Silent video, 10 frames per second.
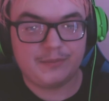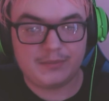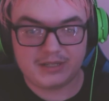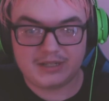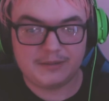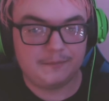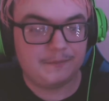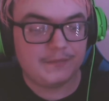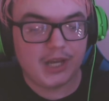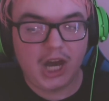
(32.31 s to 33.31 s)
But yeah,
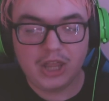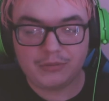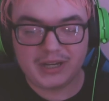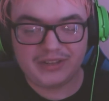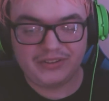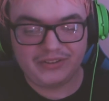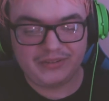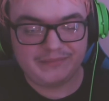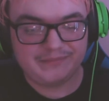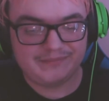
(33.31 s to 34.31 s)
otherwise,
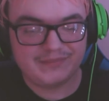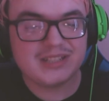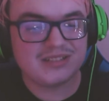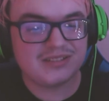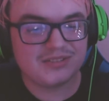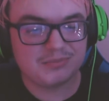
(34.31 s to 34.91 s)
let's just